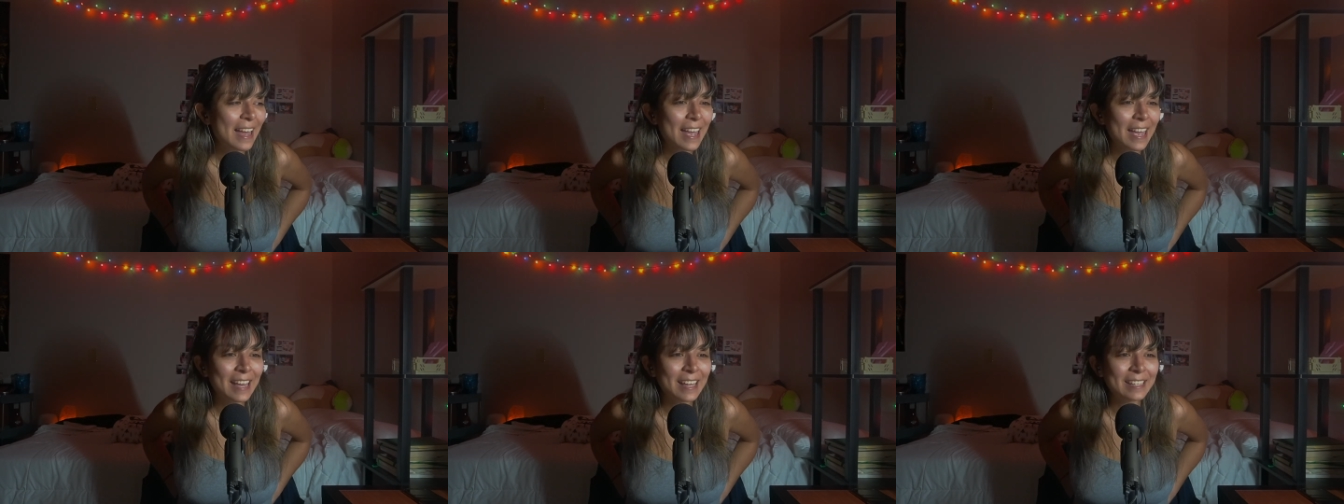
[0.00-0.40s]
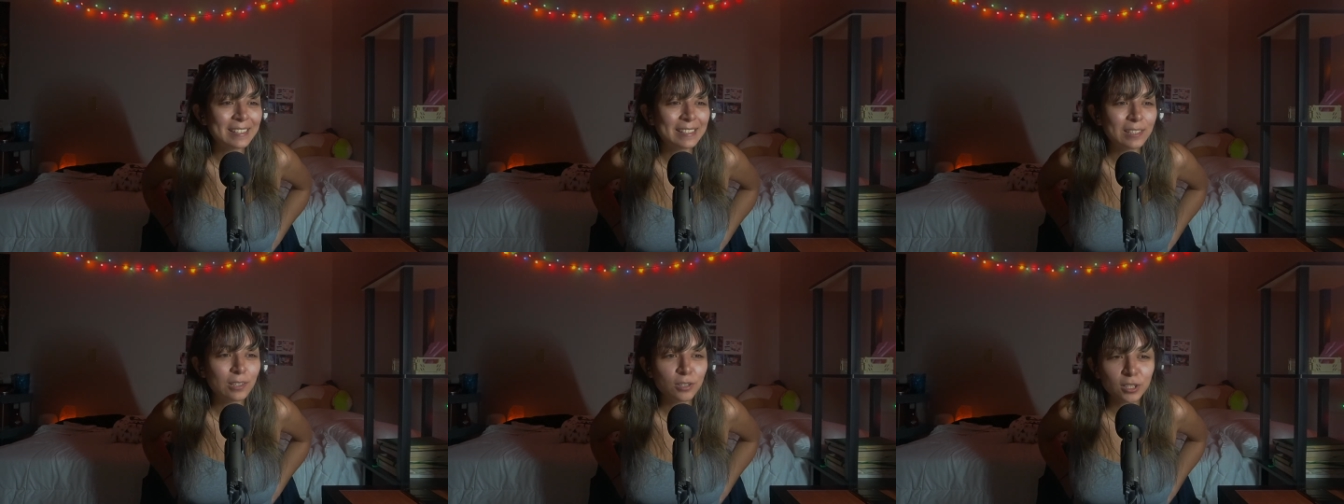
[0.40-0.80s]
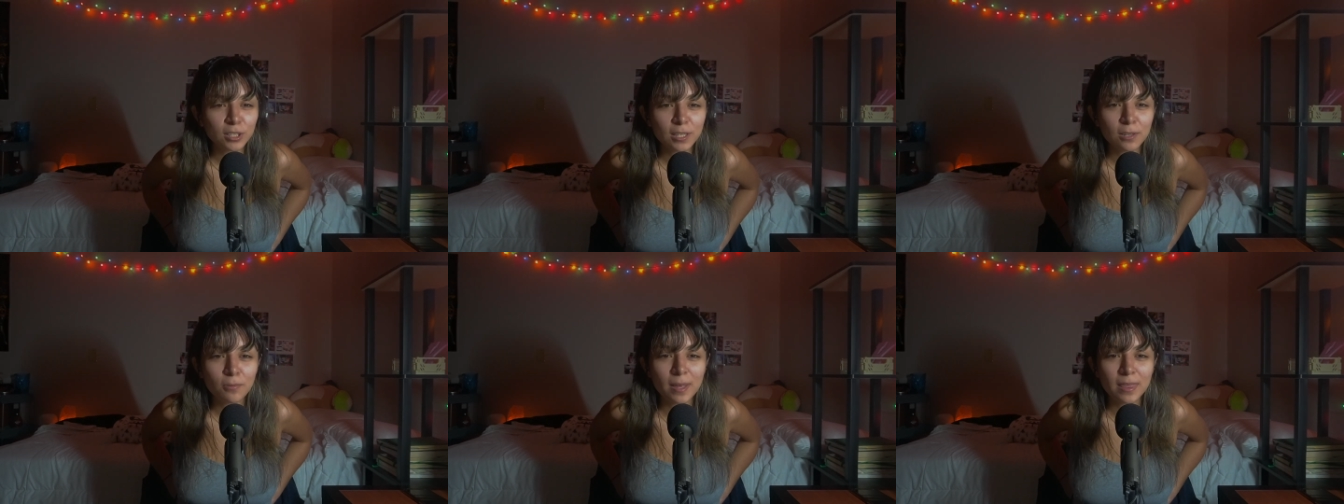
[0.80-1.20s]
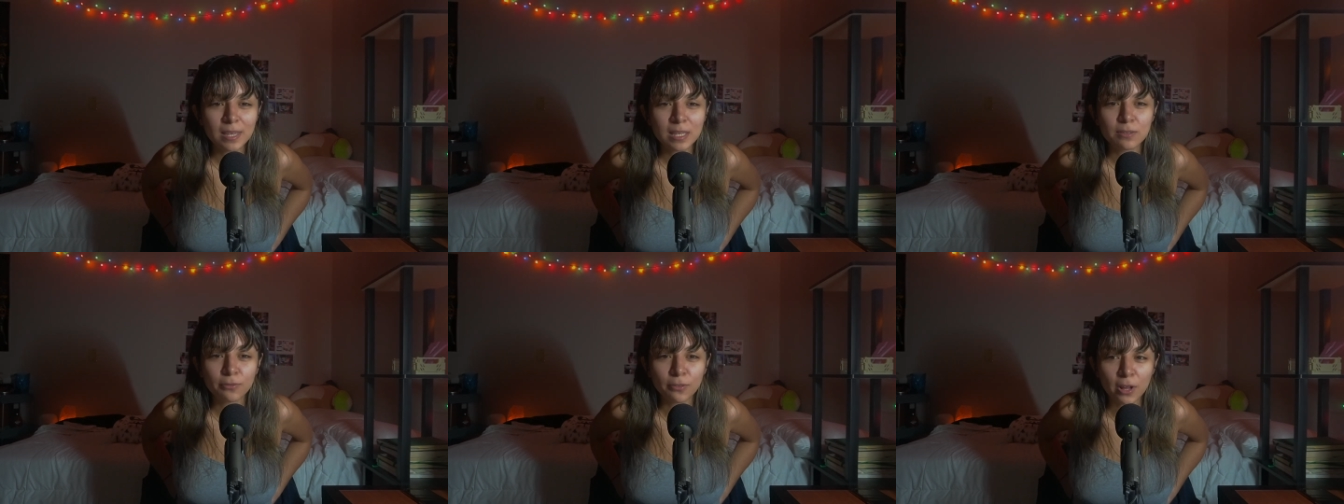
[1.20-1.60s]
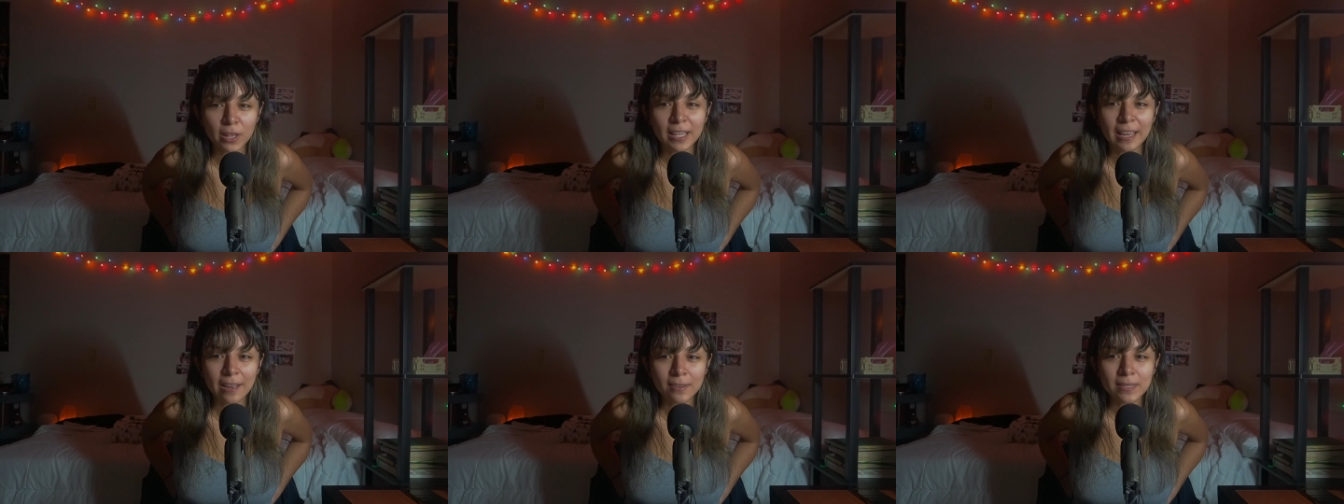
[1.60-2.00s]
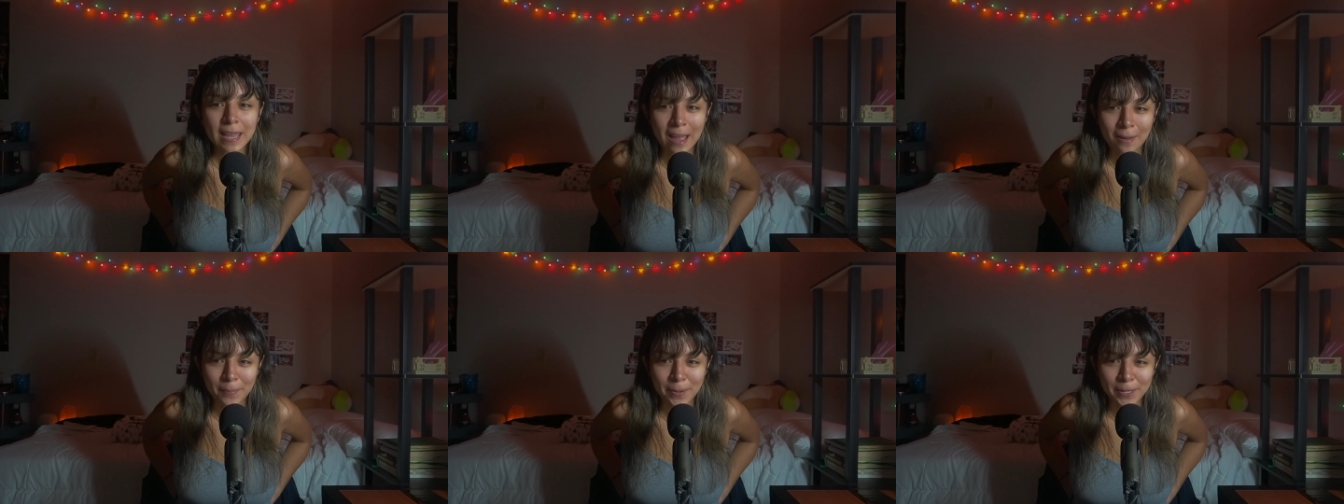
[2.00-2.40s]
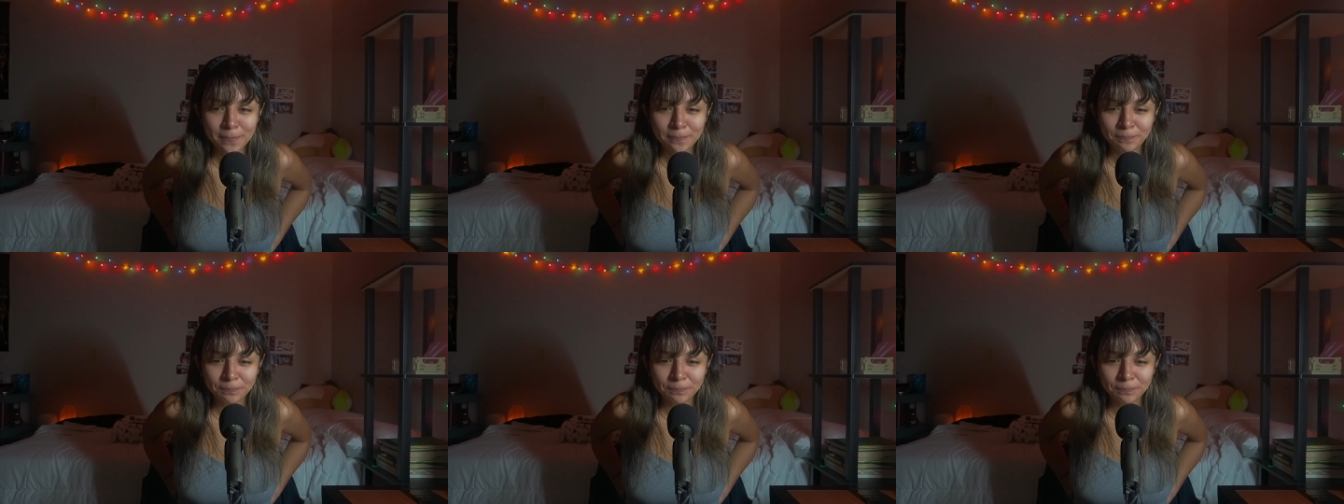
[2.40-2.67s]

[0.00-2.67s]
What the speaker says: And usually when these falling outs happen,